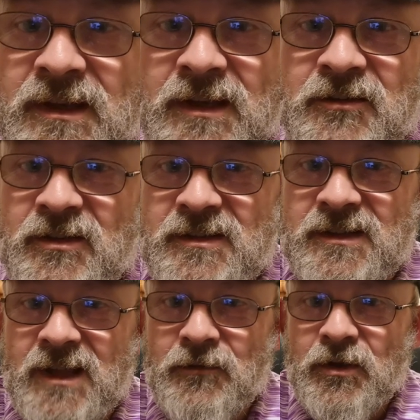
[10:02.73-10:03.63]
and they
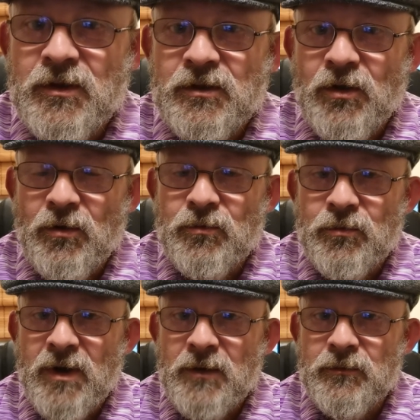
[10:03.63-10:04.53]
just never got
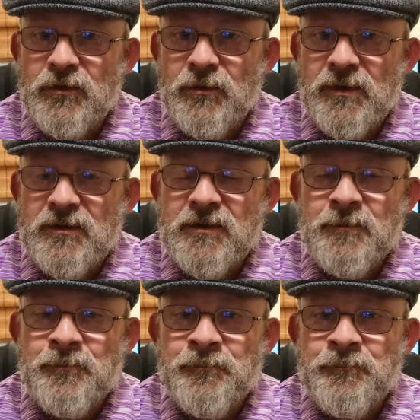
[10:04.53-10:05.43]
round to it.